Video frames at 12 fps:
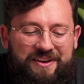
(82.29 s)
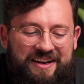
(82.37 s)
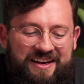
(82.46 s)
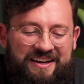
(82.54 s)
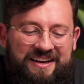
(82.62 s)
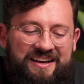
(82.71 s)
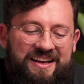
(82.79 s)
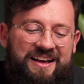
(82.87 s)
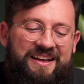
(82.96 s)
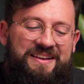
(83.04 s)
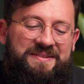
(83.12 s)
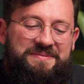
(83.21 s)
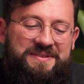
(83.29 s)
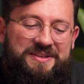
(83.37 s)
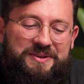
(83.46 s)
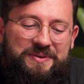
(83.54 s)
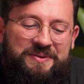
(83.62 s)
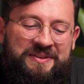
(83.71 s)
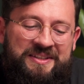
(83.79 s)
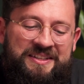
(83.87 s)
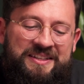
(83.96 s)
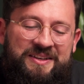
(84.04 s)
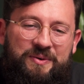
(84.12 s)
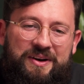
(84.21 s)
you here. So
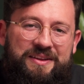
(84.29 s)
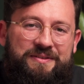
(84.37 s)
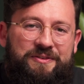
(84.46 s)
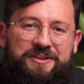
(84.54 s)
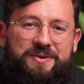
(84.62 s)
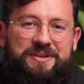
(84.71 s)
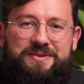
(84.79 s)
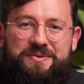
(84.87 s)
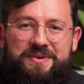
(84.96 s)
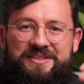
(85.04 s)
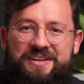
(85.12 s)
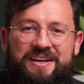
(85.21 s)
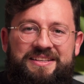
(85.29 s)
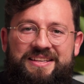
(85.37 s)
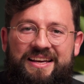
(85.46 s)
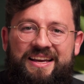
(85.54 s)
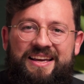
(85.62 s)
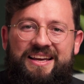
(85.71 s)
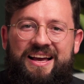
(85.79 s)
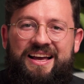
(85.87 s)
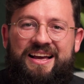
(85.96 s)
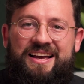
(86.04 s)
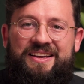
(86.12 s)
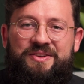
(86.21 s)
one of the first questions we want to start is
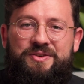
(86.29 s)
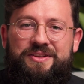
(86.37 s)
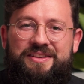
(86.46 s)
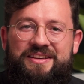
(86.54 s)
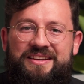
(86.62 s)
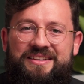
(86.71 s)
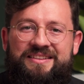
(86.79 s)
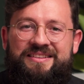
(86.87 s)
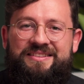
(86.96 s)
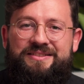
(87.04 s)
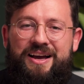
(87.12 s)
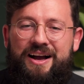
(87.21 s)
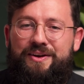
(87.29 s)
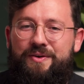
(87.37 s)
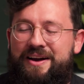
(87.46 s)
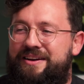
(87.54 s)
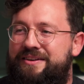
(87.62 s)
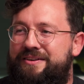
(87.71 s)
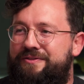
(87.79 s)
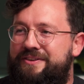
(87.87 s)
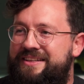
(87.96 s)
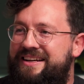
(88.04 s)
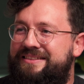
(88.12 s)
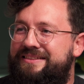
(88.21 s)
you're the taco editor for
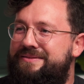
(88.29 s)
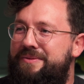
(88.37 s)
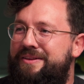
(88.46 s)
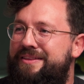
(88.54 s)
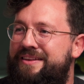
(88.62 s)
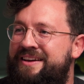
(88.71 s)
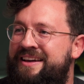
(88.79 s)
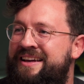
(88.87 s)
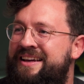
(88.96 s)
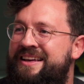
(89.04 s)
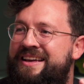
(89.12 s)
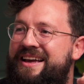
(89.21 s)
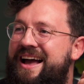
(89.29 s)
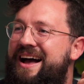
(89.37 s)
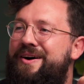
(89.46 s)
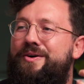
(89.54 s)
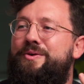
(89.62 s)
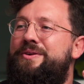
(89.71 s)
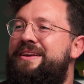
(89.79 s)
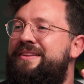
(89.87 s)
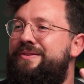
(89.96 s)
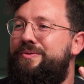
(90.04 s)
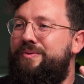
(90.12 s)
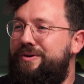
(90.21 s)
Texas Monthly. How in
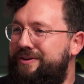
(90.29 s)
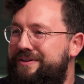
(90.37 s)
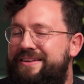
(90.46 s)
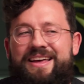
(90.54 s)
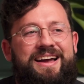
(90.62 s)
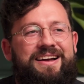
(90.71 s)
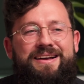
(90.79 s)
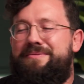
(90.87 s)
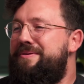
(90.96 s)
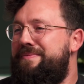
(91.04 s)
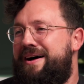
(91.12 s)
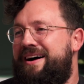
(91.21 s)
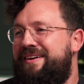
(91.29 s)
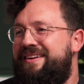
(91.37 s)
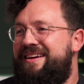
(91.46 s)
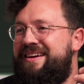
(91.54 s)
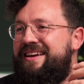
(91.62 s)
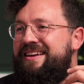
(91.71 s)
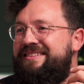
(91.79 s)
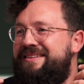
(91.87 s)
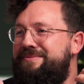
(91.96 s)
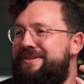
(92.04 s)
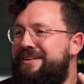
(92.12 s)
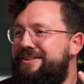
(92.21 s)
the world did that come about? It
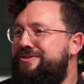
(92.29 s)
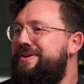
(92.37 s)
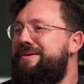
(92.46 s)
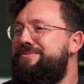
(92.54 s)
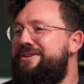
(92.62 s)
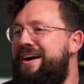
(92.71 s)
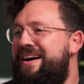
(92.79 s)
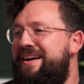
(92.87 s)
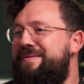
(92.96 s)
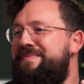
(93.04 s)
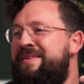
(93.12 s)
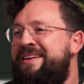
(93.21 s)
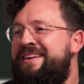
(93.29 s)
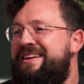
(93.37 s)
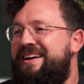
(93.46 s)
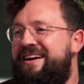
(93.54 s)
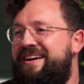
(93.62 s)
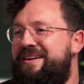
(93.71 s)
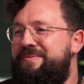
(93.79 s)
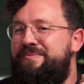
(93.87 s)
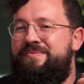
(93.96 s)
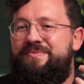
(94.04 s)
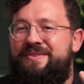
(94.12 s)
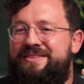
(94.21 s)
seems like a dream job.
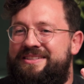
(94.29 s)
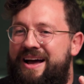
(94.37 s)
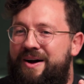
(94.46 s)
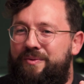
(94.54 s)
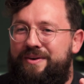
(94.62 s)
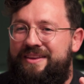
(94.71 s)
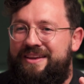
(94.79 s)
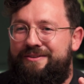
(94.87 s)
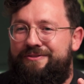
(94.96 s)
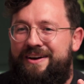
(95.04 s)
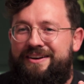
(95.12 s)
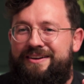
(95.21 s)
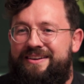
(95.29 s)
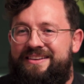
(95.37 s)
It's not one that you find on